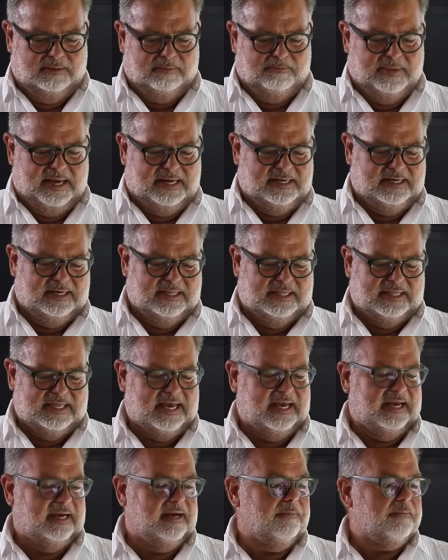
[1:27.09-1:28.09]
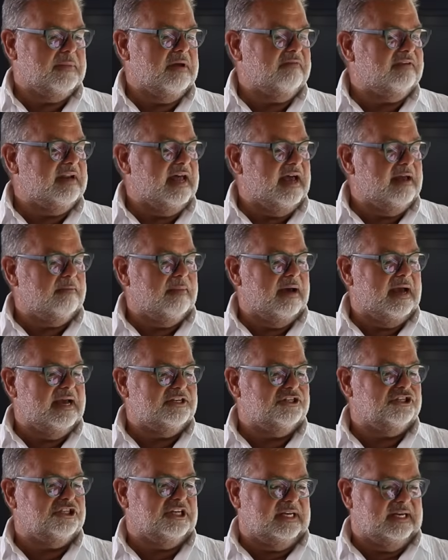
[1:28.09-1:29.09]
made it a thing, Fly by
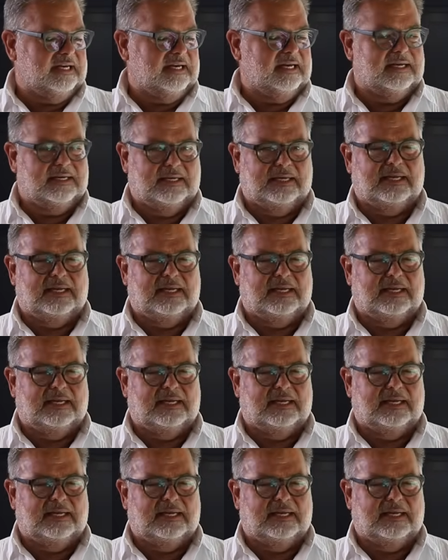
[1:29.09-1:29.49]
Jing.